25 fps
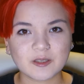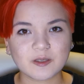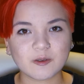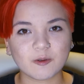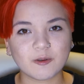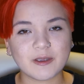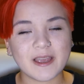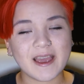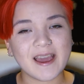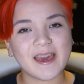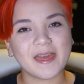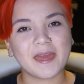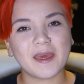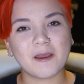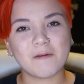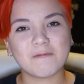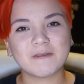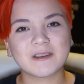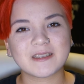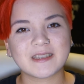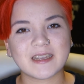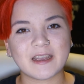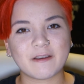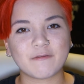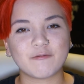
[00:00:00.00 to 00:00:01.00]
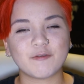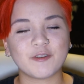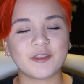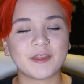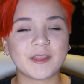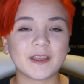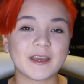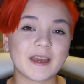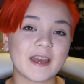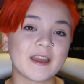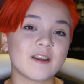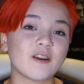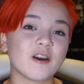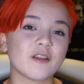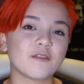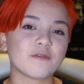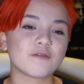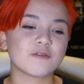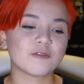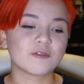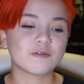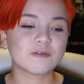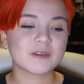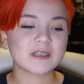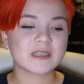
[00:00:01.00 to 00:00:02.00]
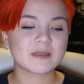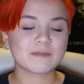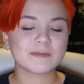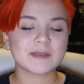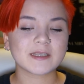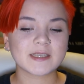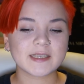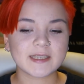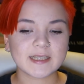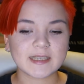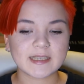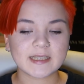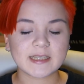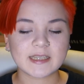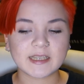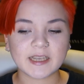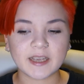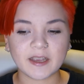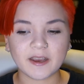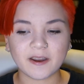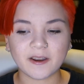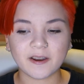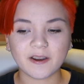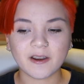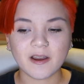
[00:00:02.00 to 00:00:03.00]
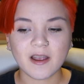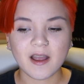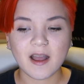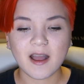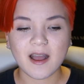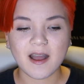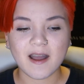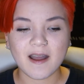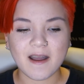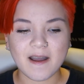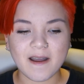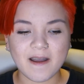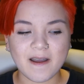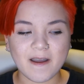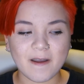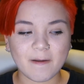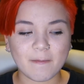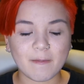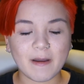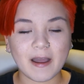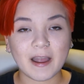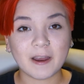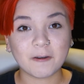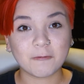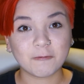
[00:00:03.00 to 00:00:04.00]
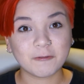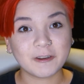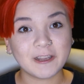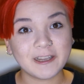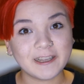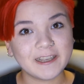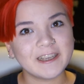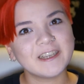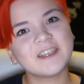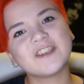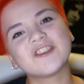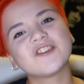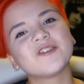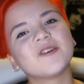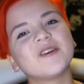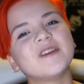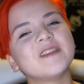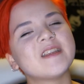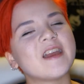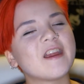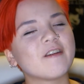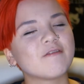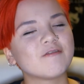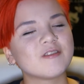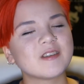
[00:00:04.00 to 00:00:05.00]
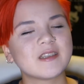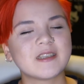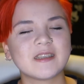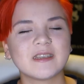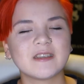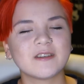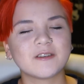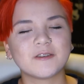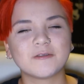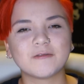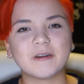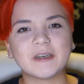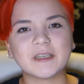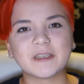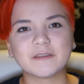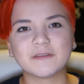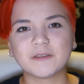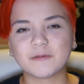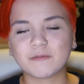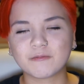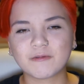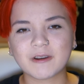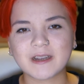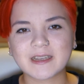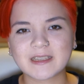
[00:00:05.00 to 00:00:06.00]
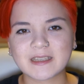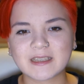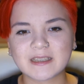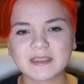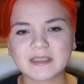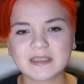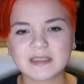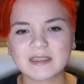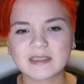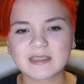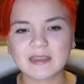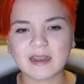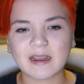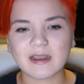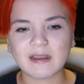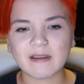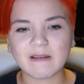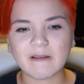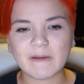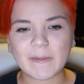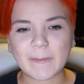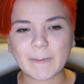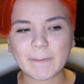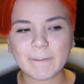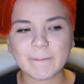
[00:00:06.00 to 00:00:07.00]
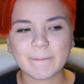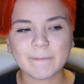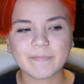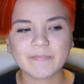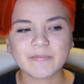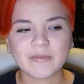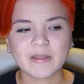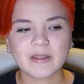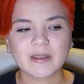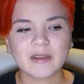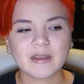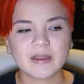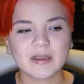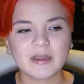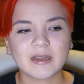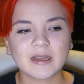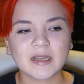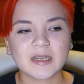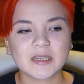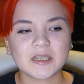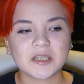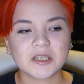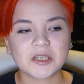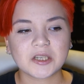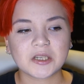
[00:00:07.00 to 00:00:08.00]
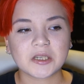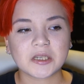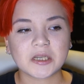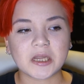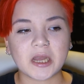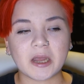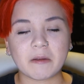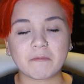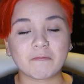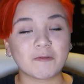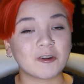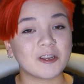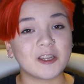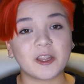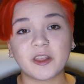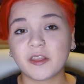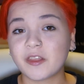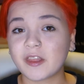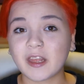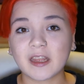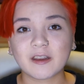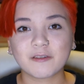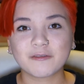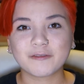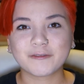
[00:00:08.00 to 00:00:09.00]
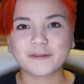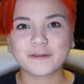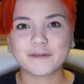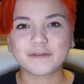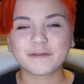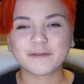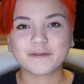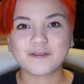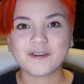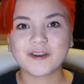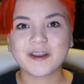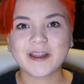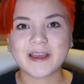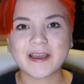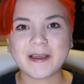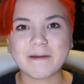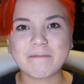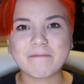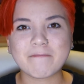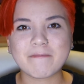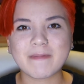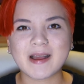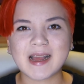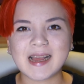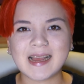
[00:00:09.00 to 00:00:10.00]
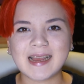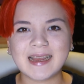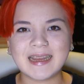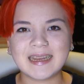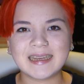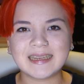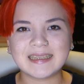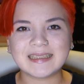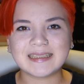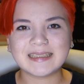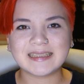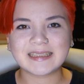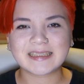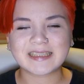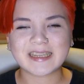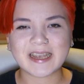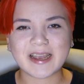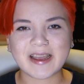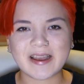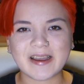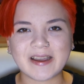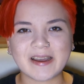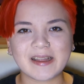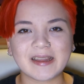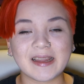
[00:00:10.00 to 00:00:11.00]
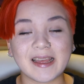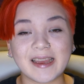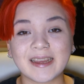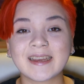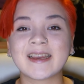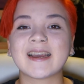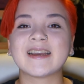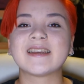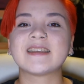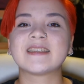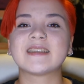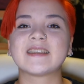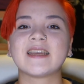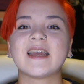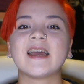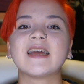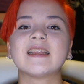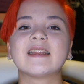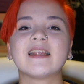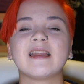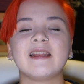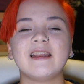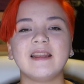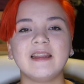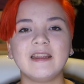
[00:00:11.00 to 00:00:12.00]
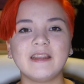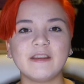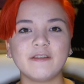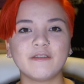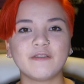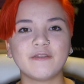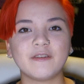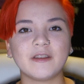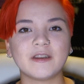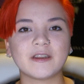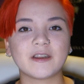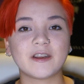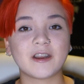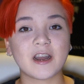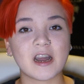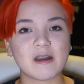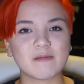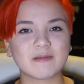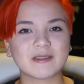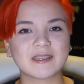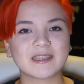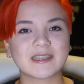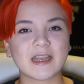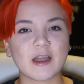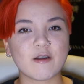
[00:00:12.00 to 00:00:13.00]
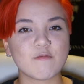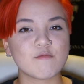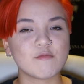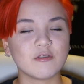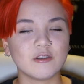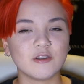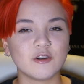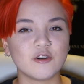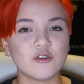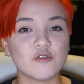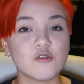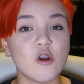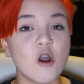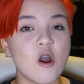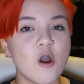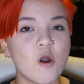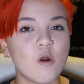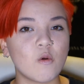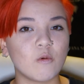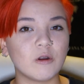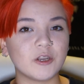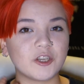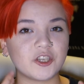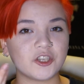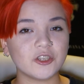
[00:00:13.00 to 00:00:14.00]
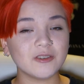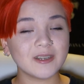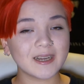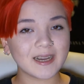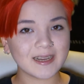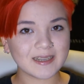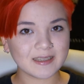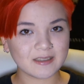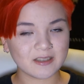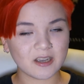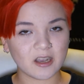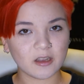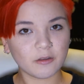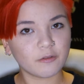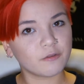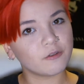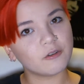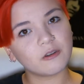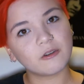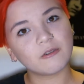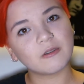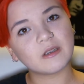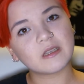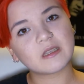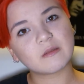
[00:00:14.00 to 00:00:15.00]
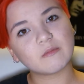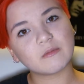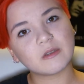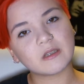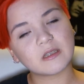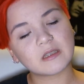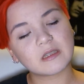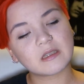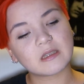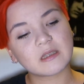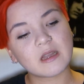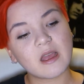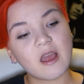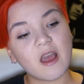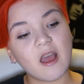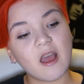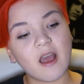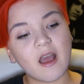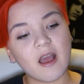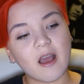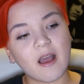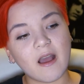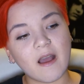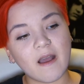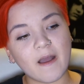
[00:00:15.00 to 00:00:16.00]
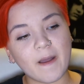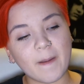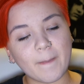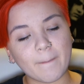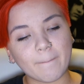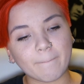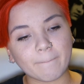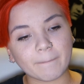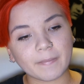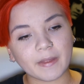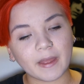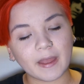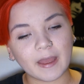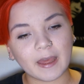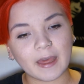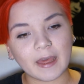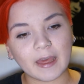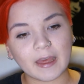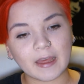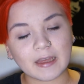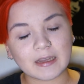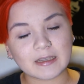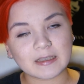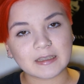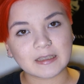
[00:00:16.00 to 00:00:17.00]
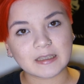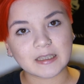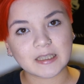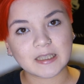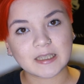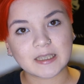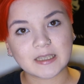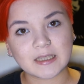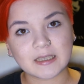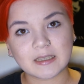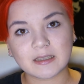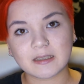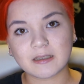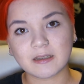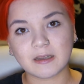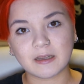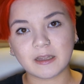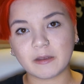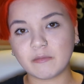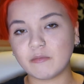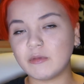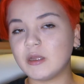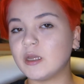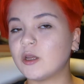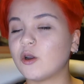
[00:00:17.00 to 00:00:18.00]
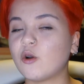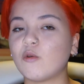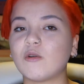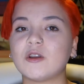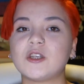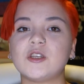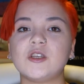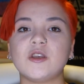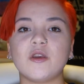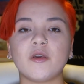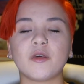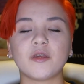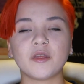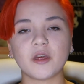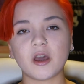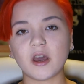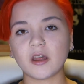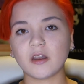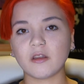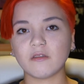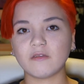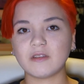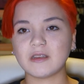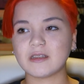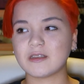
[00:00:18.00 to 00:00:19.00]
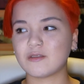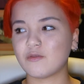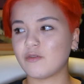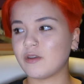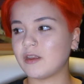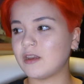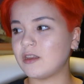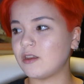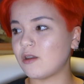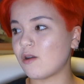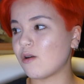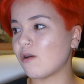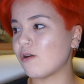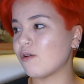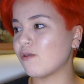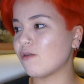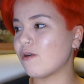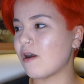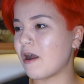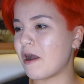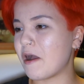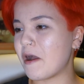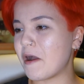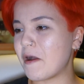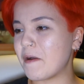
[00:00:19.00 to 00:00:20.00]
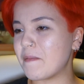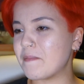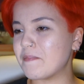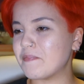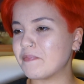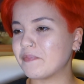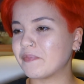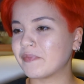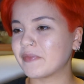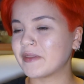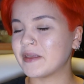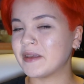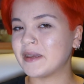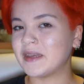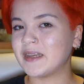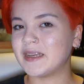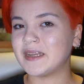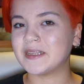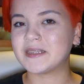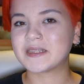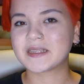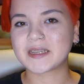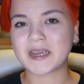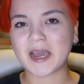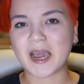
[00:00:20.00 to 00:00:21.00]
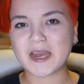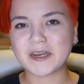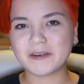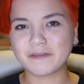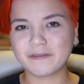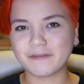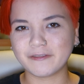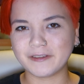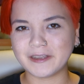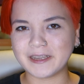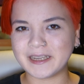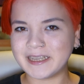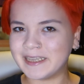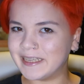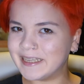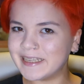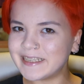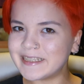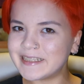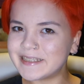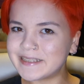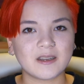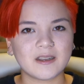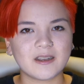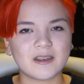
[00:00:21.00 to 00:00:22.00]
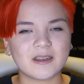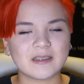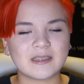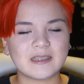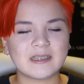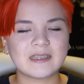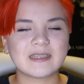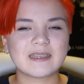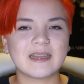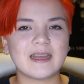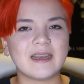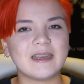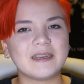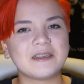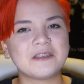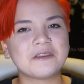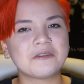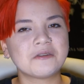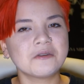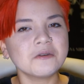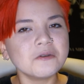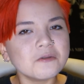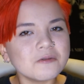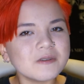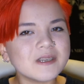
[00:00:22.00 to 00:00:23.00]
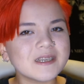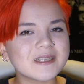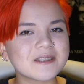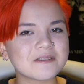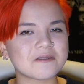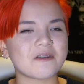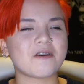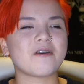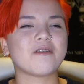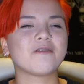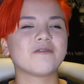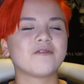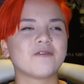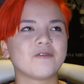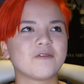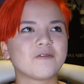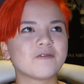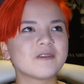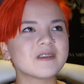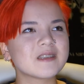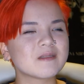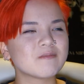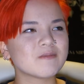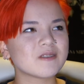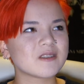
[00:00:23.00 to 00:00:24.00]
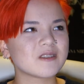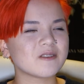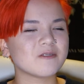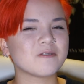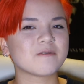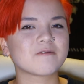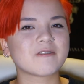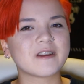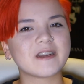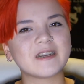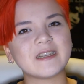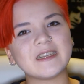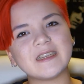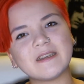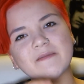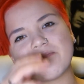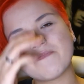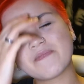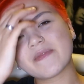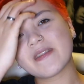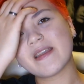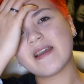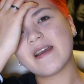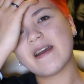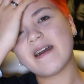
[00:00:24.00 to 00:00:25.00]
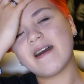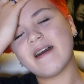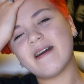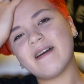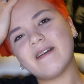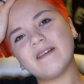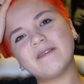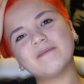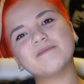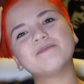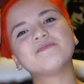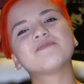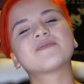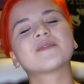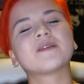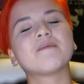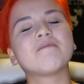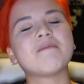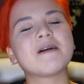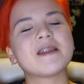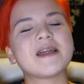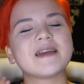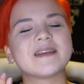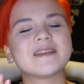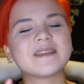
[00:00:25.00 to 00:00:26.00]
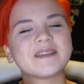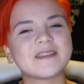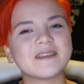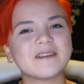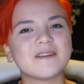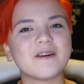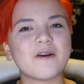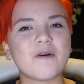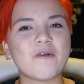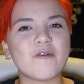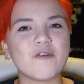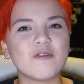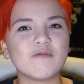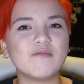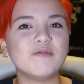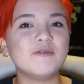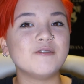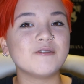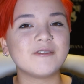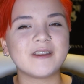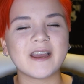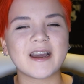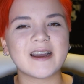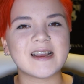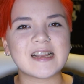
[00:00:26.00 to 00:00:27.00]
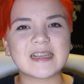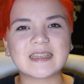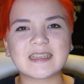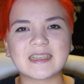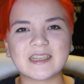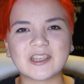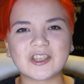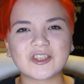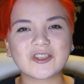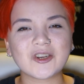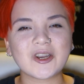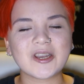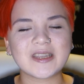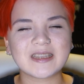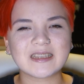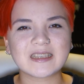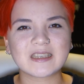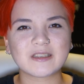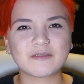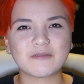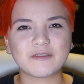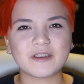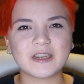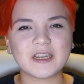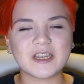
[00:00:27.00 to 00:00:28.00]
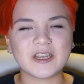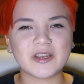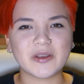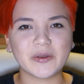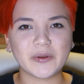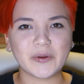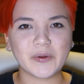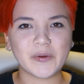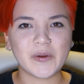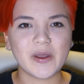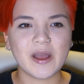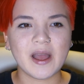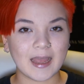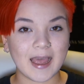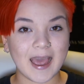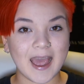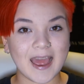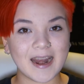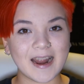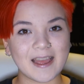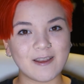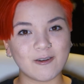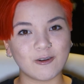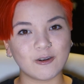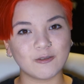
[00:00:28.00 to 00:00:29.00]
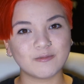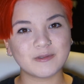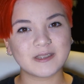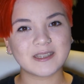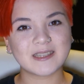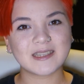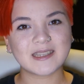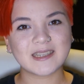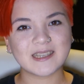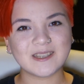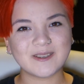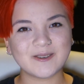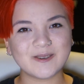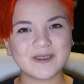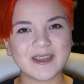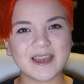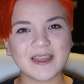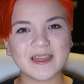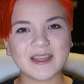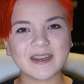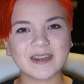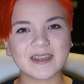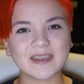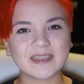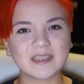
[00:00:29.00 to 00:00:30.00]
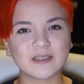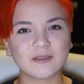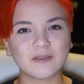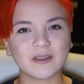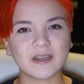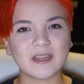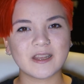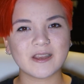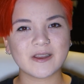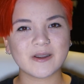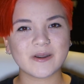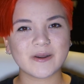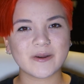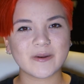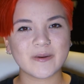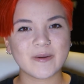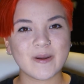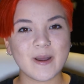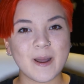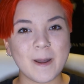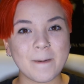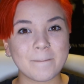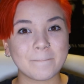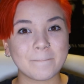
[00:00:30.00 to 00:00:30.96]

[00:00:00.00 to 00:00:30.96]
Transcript: So yeah, that was everything I got for Christmas this year. I really enjoyed every single one of the presents. I'm really thankful for them, and like I said, leave in the comments down below what you guys got for Christmas, and let me know what you thought of this video. It's kind of late because it's like 2 weeks after Christmas already, but I still hope you guys enjoyed this video, and I hope to see you in the next video.